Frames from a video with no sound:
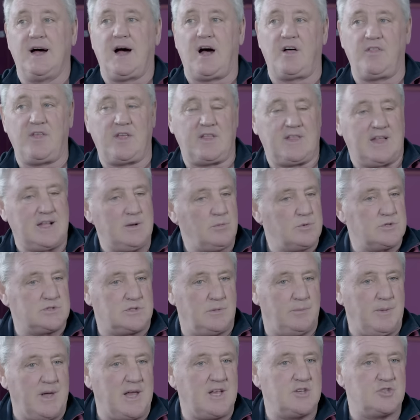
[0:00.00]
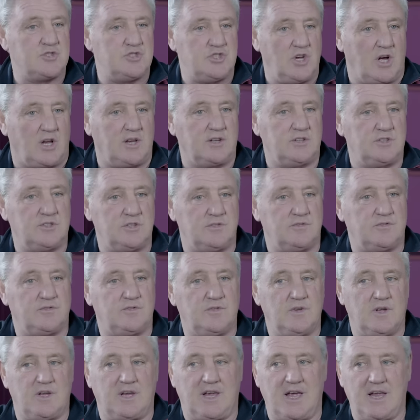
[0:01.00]
I think that was the biggest challenge of
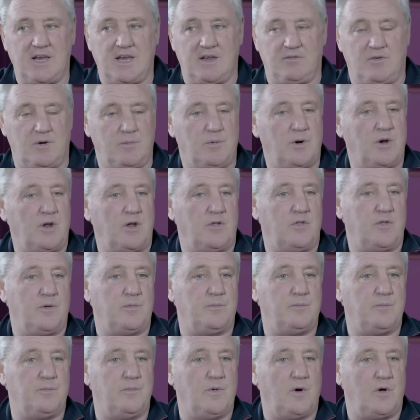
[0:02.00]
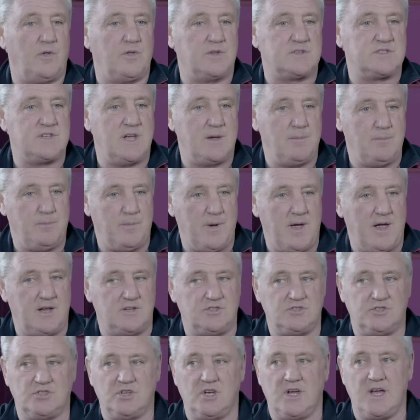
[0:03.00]
getting everybody on the, on the same
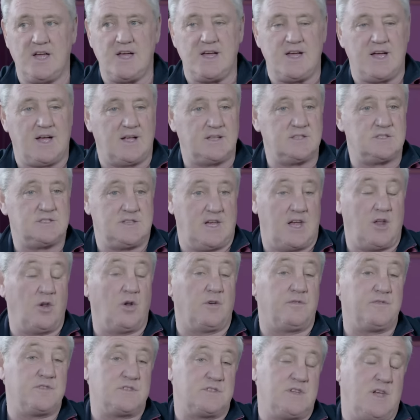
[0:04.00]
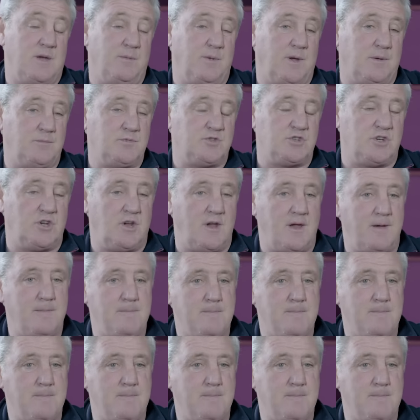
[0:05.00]
page and singing off the same hymn sheet.